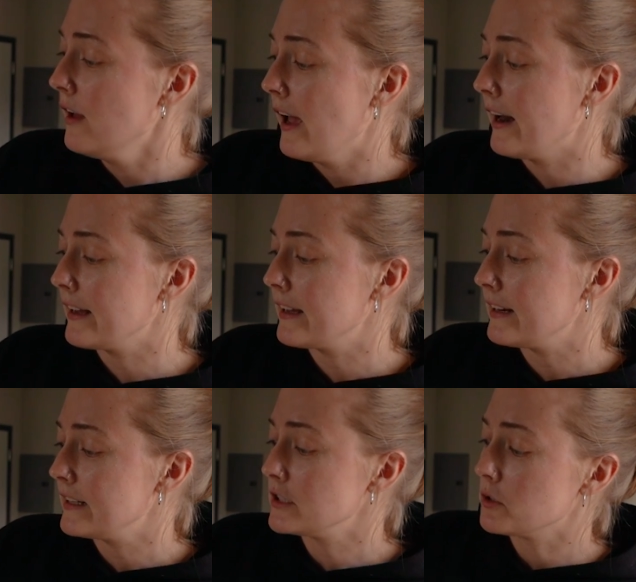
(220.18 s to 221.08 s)
And I
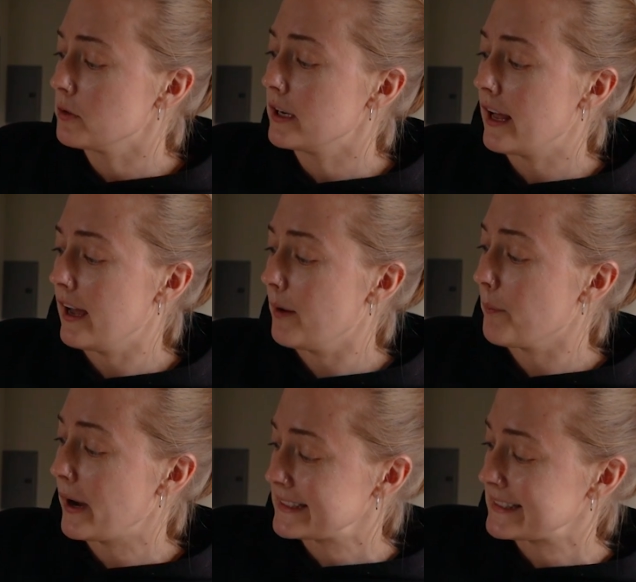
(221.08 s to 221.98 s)
get into it
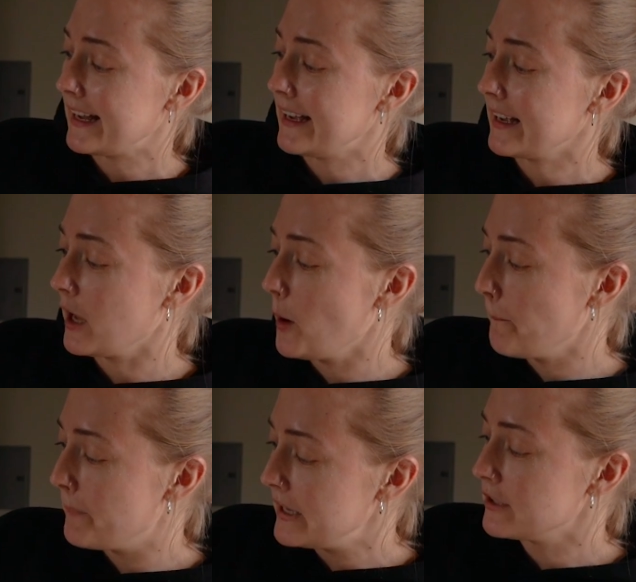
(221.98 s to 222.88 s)
by saying,
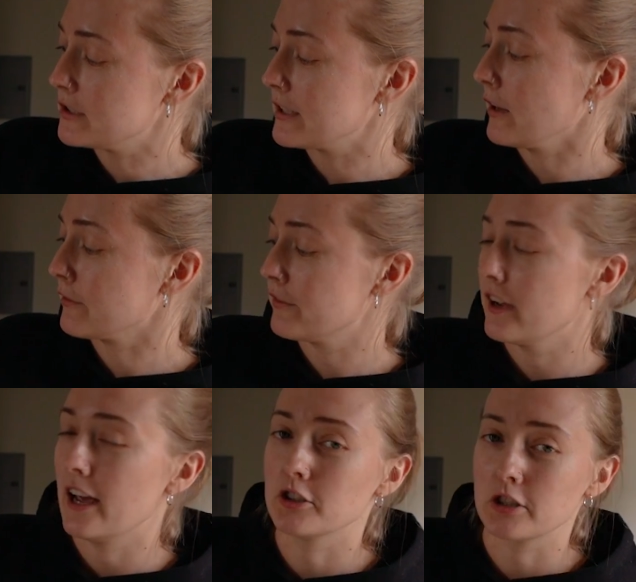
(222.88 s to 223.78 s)
be yourself
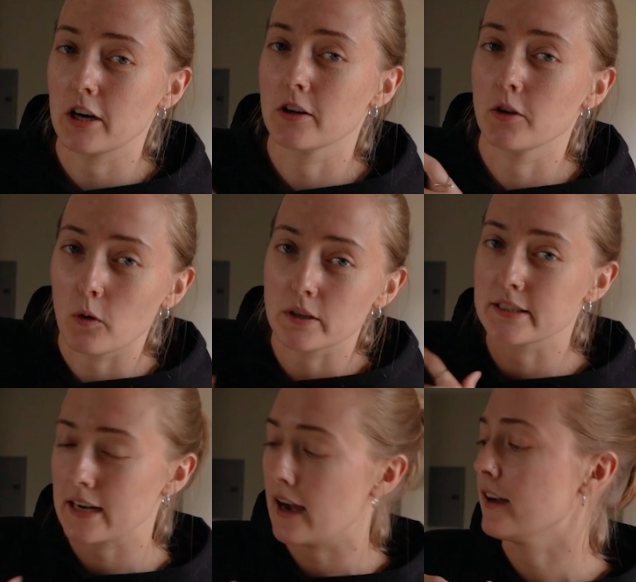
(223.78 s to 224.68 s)
and share your
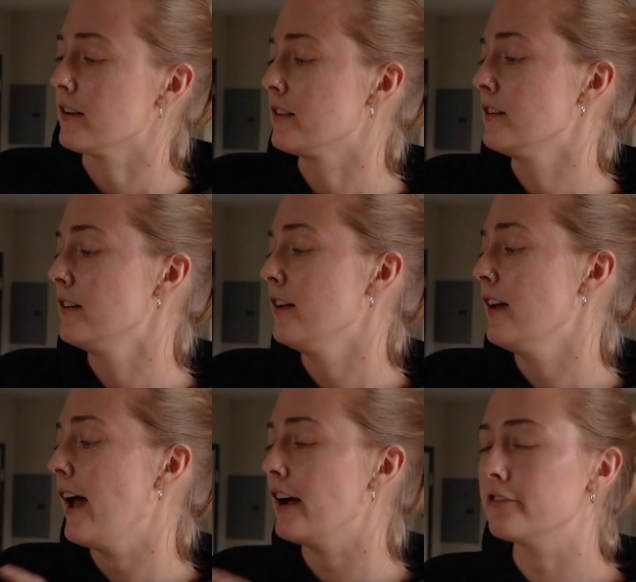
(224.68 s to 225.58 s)
style.
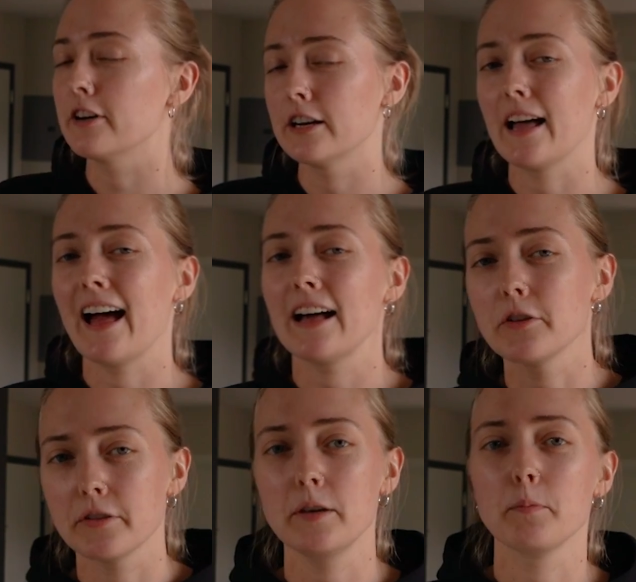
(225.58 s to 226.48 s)
Have fun in a
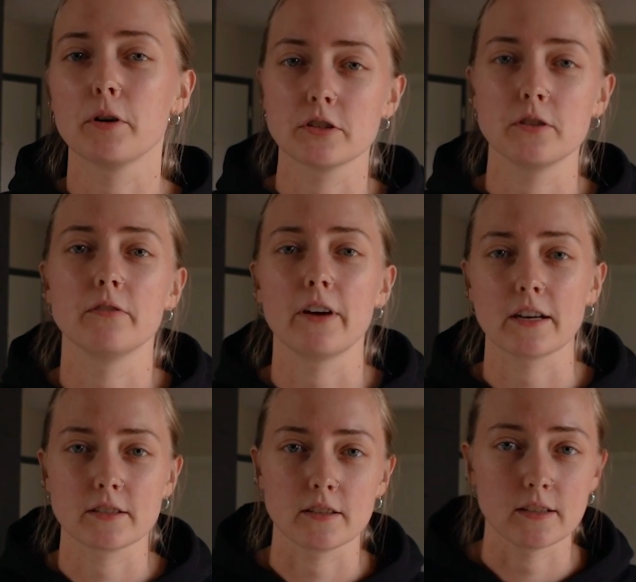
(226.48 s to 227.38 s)
healthy pursuit of
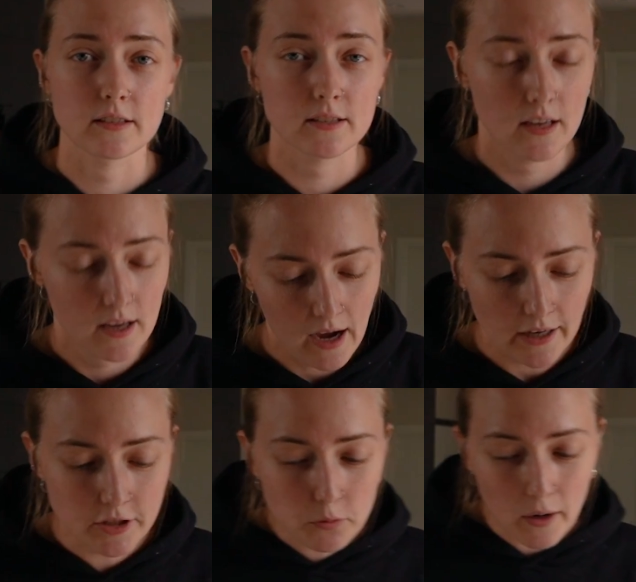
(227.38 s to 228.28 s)
excellence. I
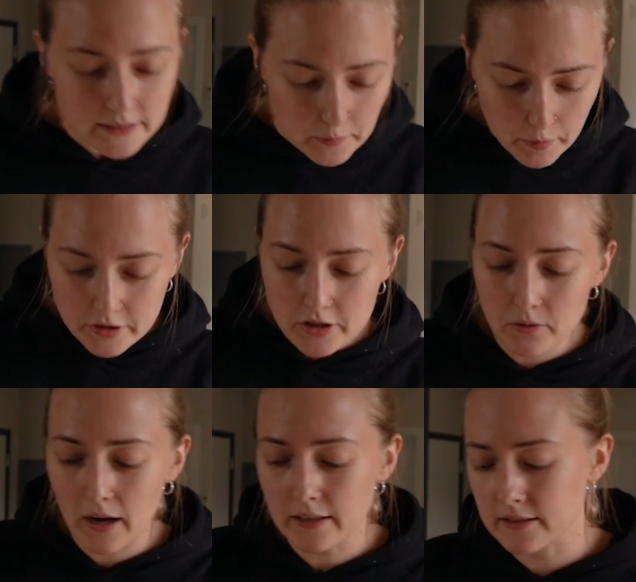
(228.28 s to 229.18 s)
do want to
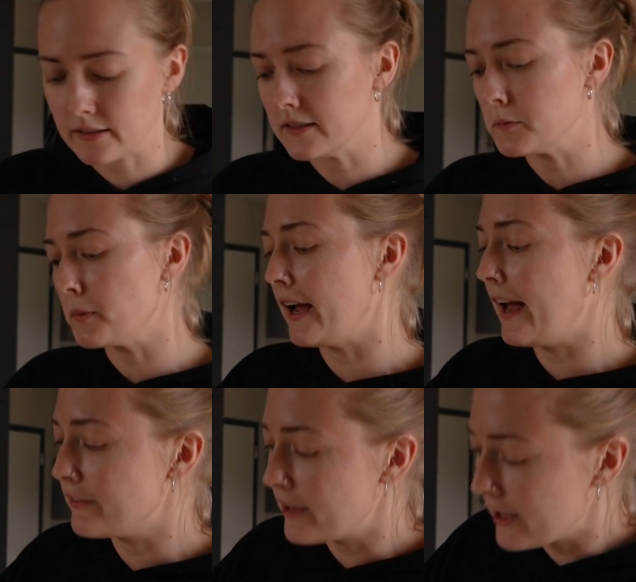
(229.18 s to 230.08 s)
pursue excellence, but I
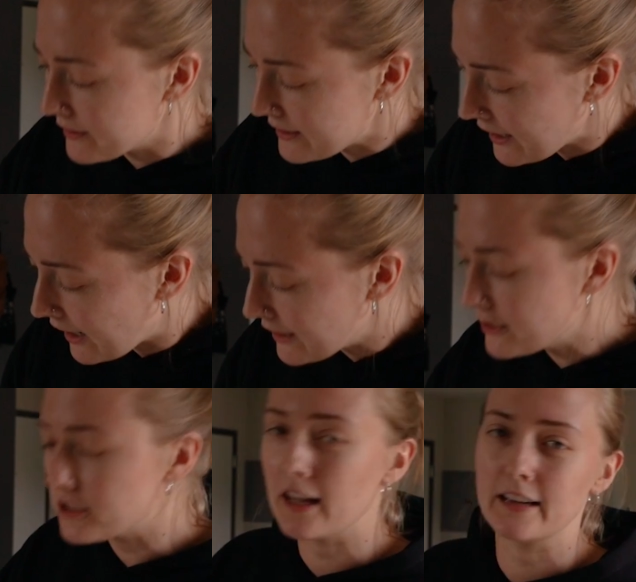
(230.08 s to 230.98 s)
have healthy
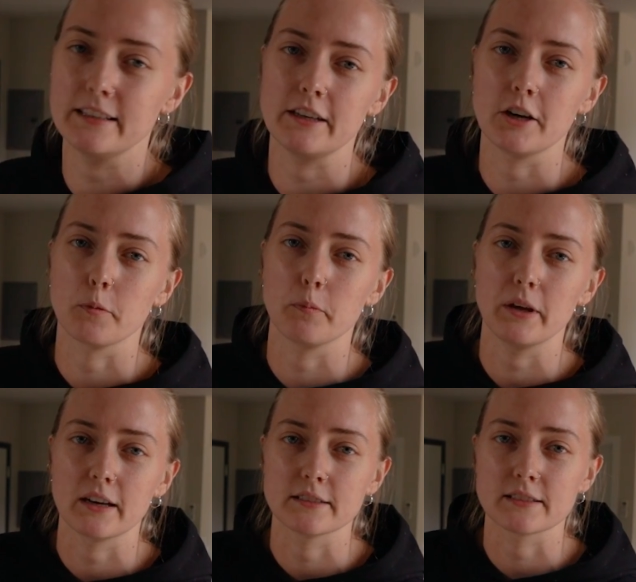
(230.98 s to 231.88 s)
underlined here
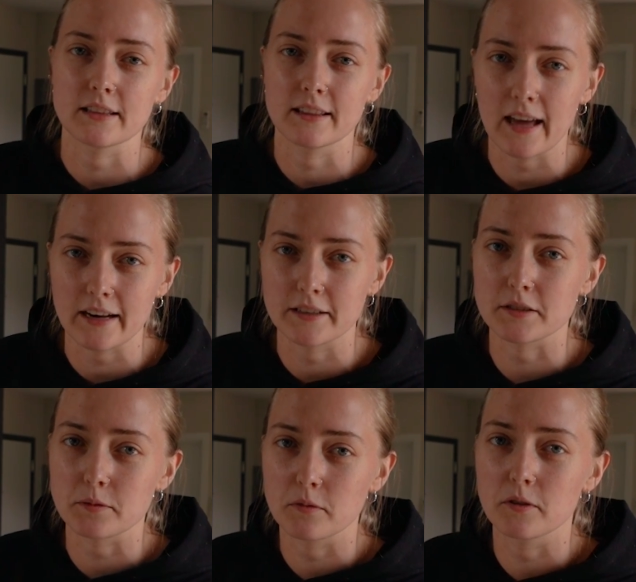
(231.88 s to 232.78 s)
because that
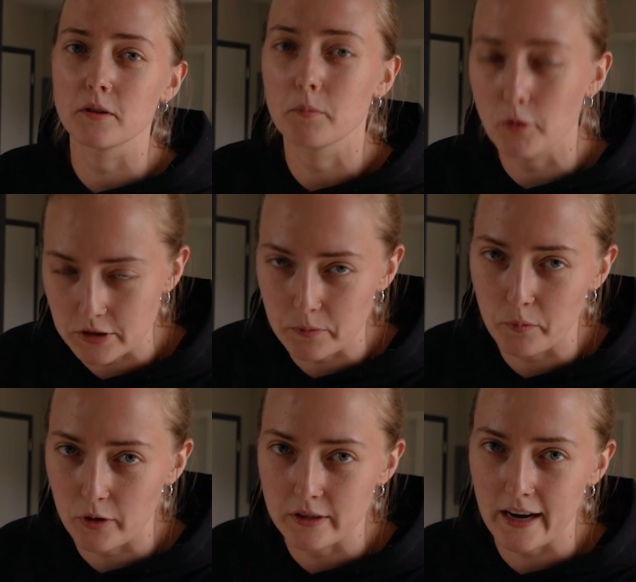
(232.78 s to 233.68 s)
is the most
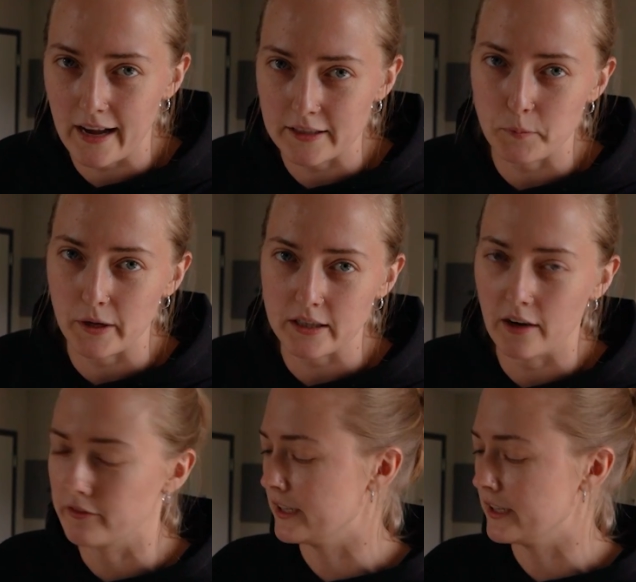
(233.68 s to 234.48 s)
important aspect of